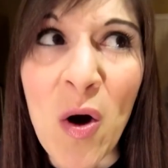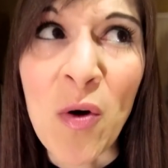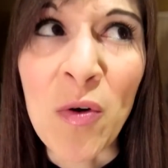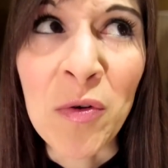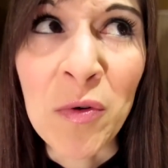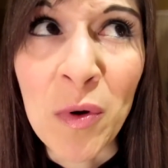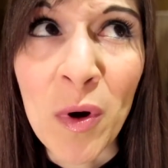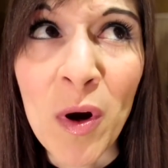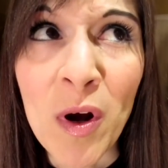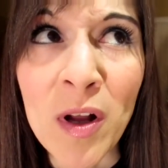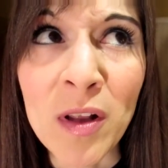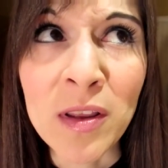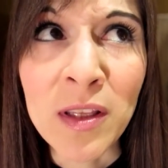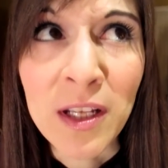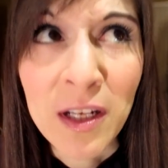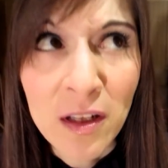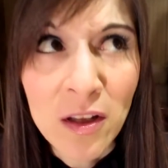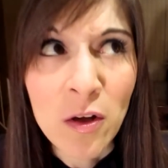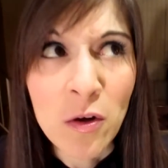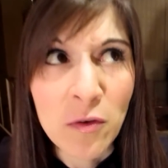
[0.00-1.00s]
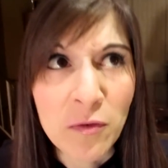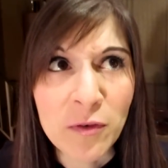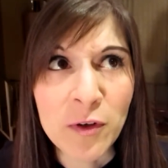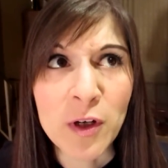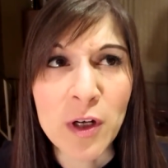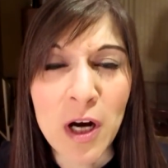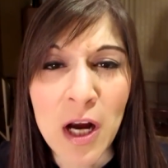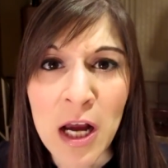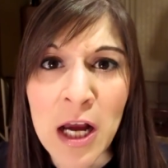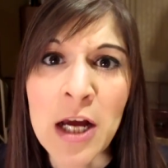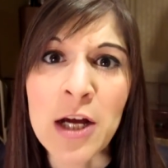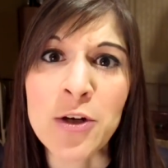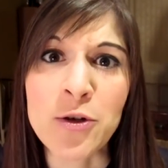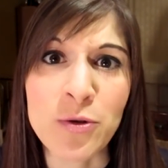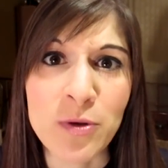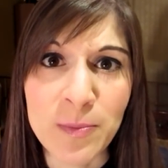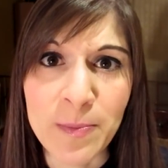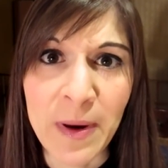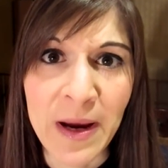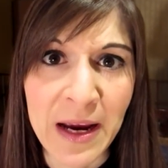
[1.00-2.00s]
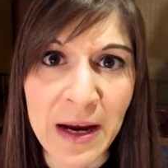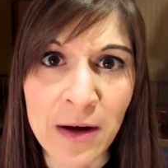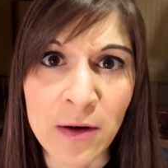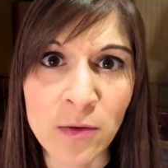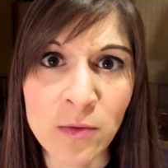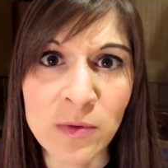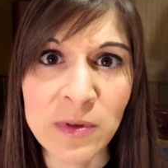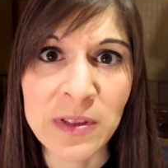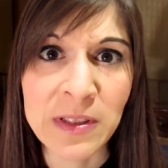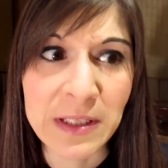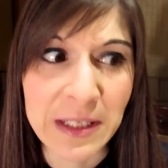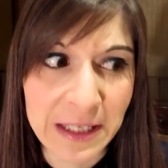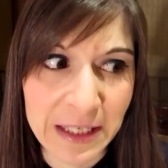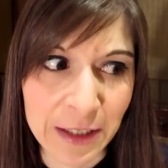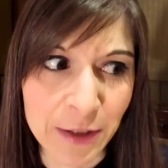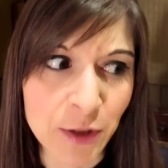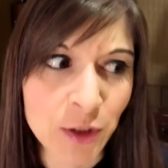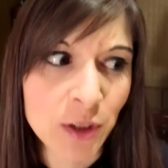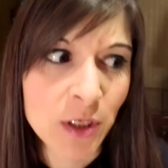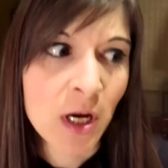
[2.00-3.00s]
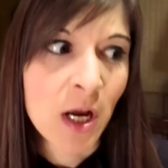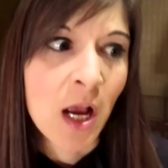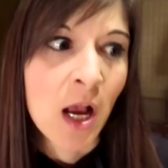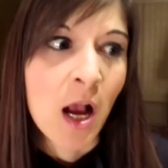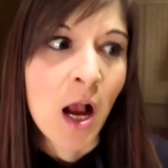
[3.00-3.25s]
a little over a hundred pounds each.